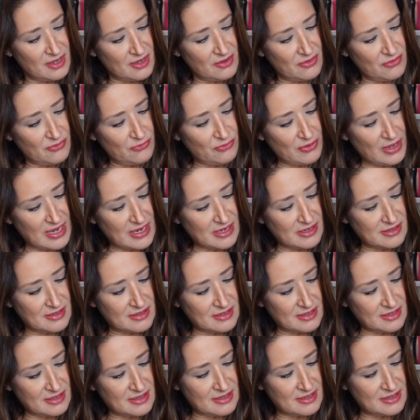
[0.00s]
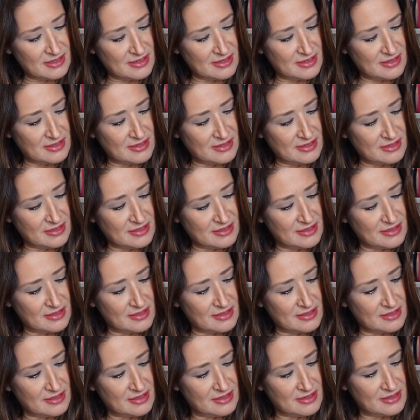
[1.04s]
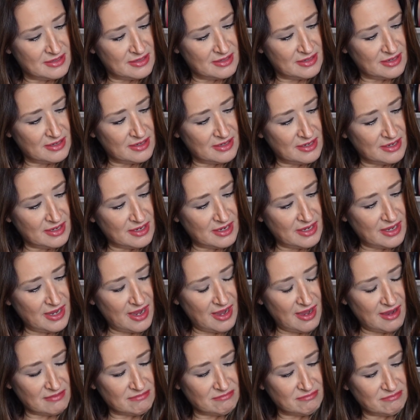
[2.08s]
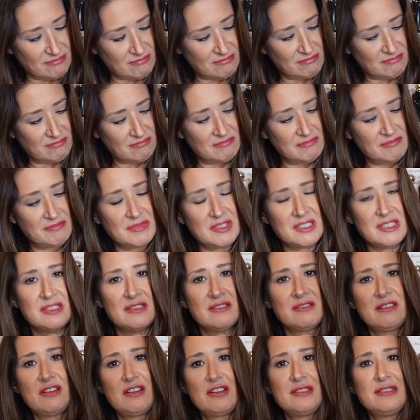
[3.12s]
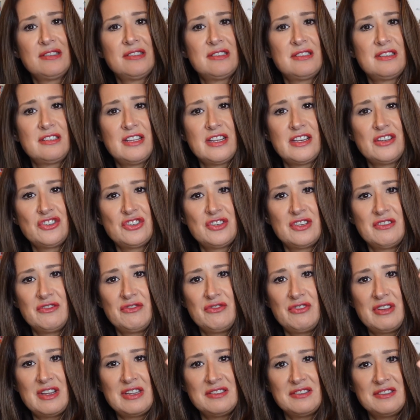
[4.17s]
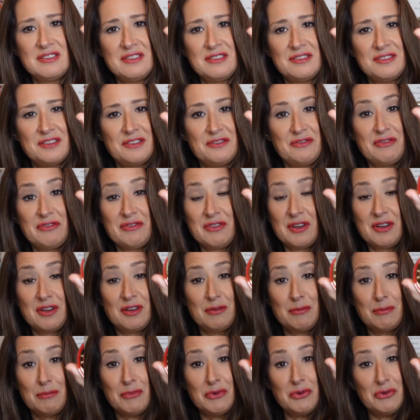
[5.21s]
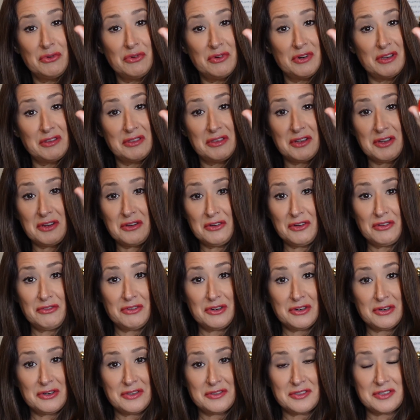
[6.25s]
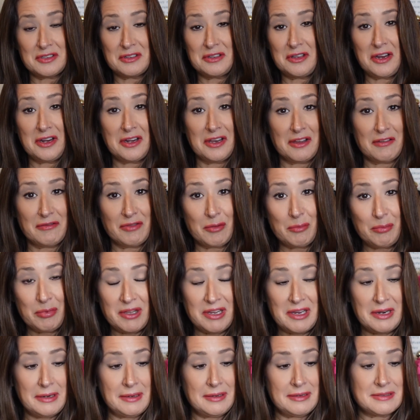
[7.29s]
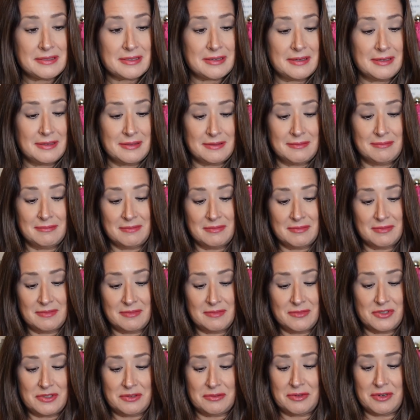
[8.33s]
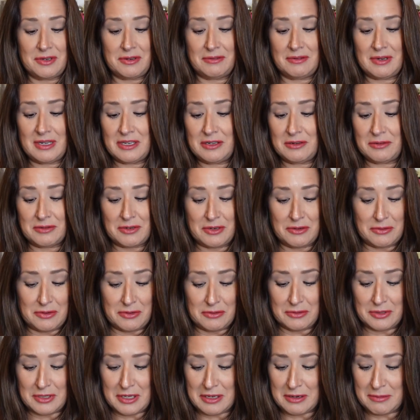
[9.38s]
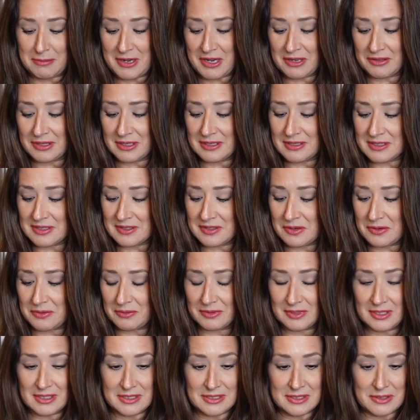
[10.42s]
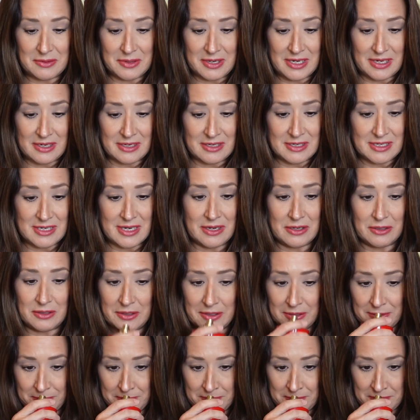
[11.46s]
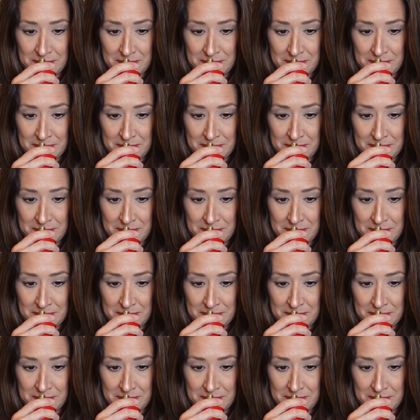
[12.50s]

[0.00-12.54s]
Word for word: phases, yeah, constellation phases of the moon and the universe, aligning of the planets. I don't know. I don't know a whole lot about this. So let's go ahead and take a look